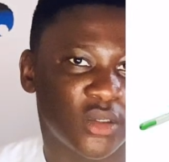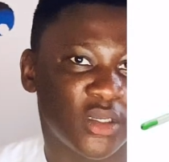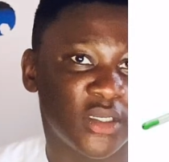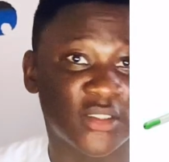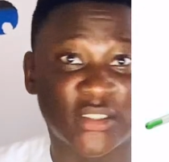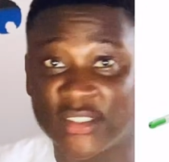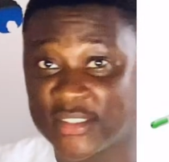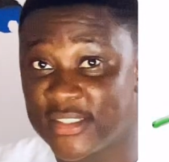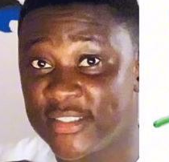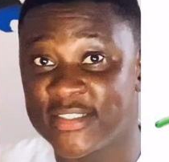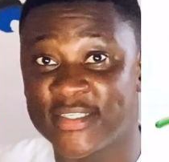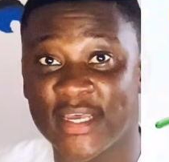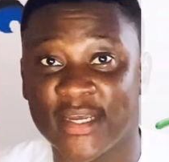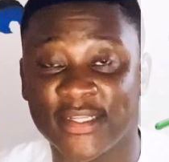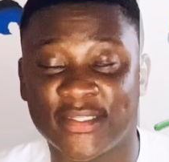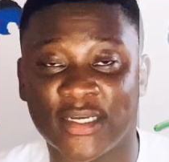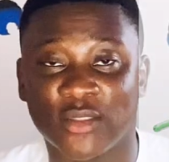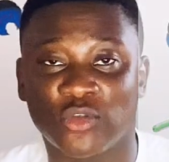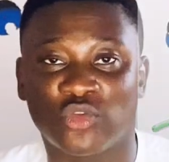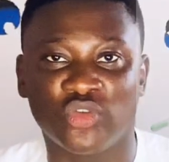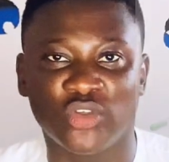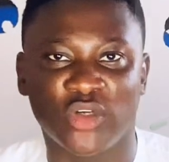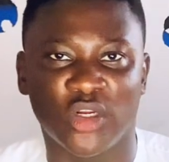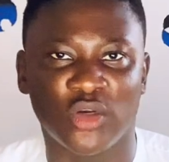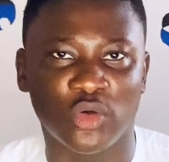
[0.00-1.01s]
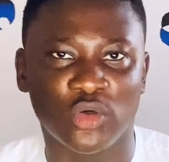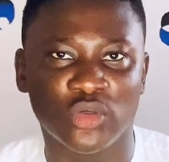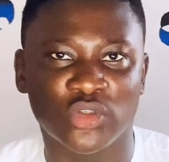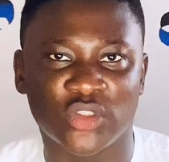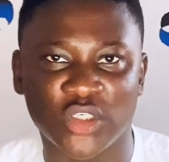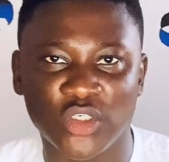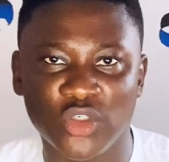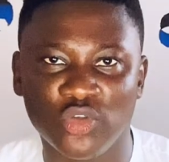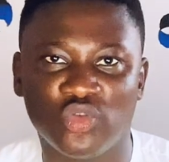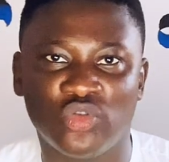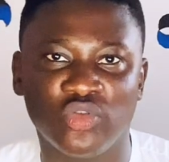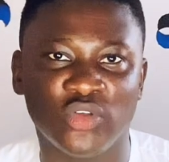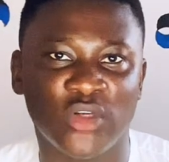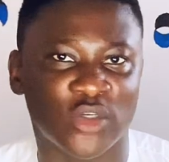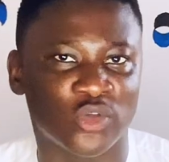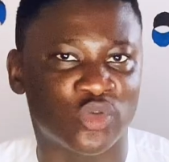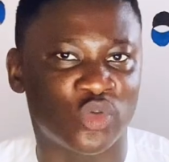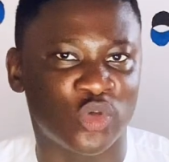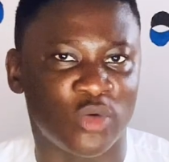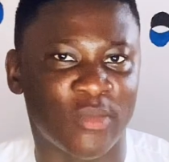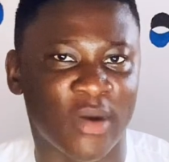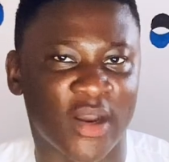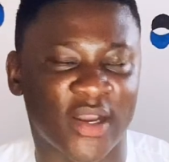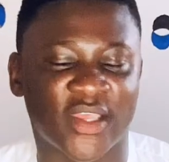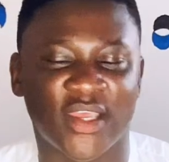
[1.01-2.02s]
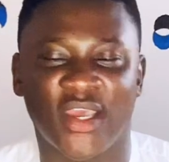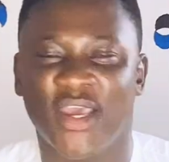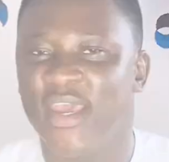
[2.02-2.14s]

It is inserted through the nose into the stomach,